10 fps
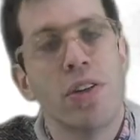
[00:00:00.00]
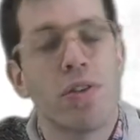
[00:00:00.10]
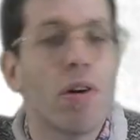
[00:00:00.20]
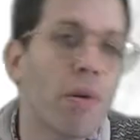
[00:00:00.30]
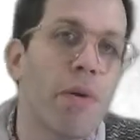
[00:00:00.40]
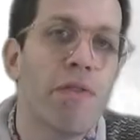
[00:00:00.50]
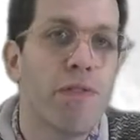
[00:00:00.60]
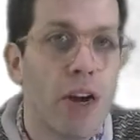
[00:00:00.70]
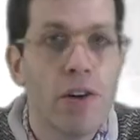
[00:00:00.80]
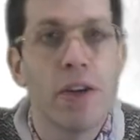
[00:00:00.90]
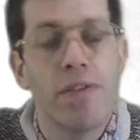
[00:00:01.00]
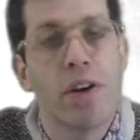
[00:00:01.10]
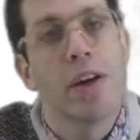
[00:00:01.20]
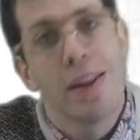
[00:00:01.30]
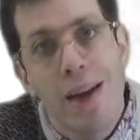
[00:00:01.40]
It's going to be very,
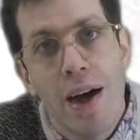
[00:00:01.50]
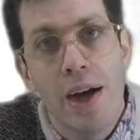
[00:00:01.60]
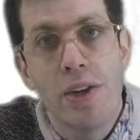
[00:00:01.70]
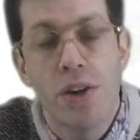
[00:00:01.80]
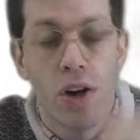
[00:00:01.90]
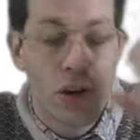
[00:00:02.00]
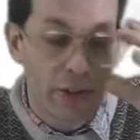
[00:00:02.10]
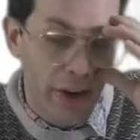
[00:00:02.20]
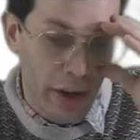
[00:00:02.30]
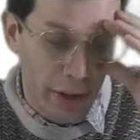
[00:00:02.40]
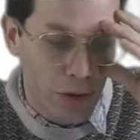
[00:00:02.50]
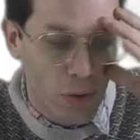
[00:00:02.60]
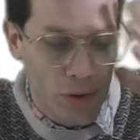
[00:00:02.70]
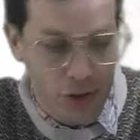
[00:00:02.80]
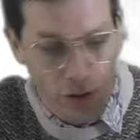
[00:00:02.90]
very large over the
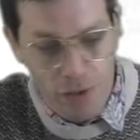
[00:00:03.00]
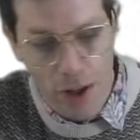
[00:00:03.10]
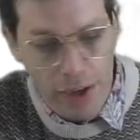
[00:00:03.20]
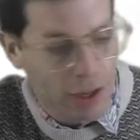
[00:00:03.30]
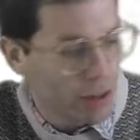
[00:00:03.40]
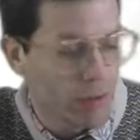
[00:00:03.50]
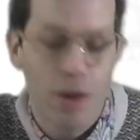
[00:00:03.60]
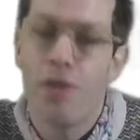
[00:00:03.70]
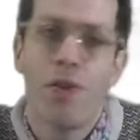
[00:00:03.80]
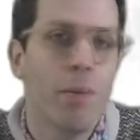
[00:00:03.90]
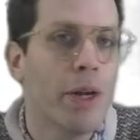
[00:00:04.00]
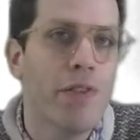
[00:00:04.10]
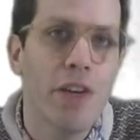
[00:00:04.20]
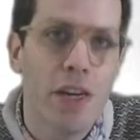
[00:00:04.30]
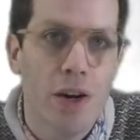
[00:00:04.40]
course of like a 3 or 4
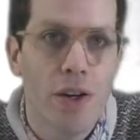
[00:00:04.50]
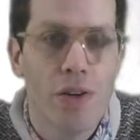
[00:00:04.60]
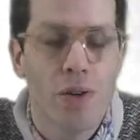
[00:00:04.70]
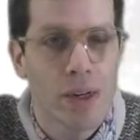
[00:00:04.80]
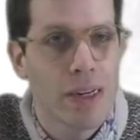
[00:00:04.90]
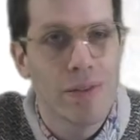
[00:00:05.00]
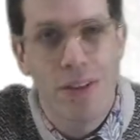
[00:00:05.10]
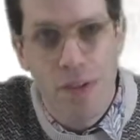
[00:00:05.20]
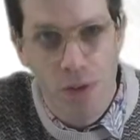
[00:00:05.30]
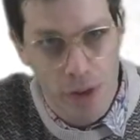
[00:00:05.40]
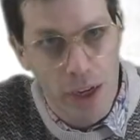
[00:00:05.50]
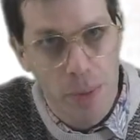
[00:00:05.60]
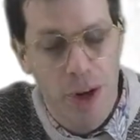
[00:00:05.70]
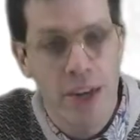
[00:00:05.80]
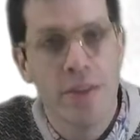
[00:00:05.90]
minute video. You're talking several
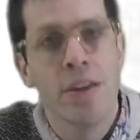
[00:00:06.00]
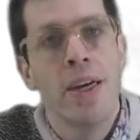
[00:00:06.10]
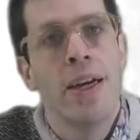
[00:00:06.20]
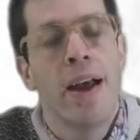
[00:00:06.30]
gigabytes.